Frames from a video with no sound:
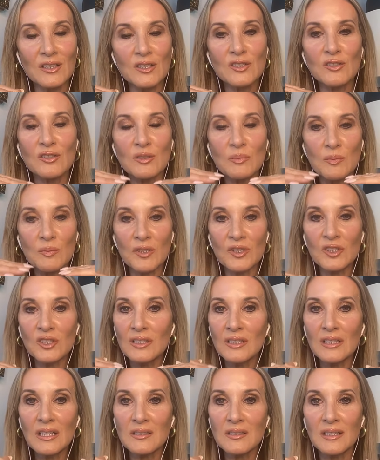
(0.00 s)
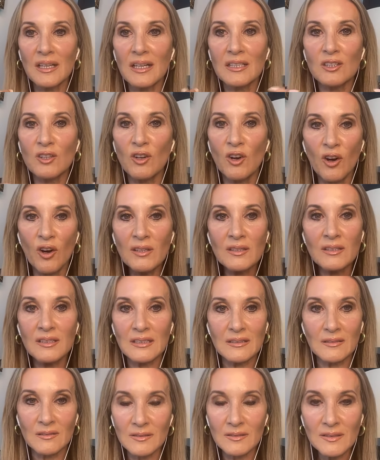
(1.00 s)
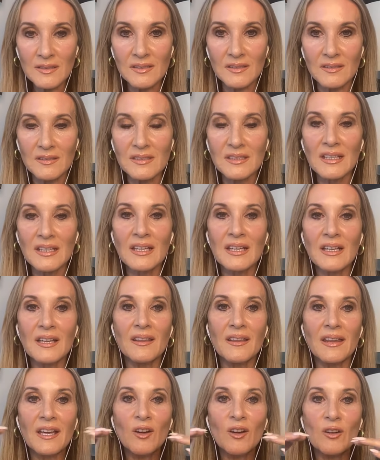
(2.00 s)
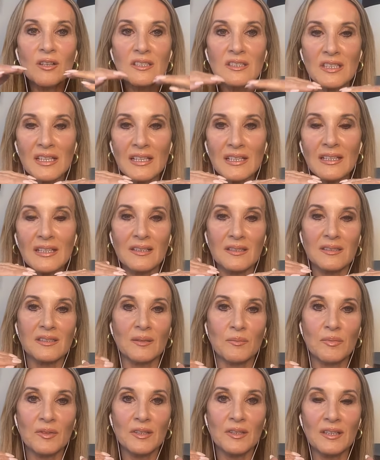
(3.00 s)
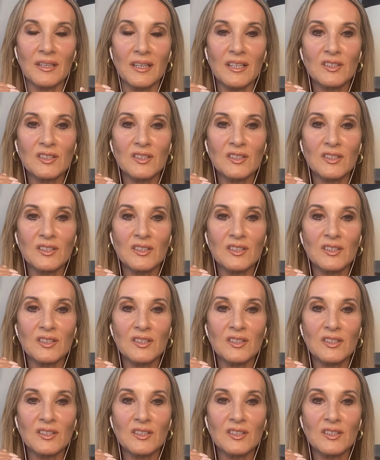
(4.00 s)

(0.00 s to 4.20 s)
So, depression and anxiety aren't illnesses, they are telling us something.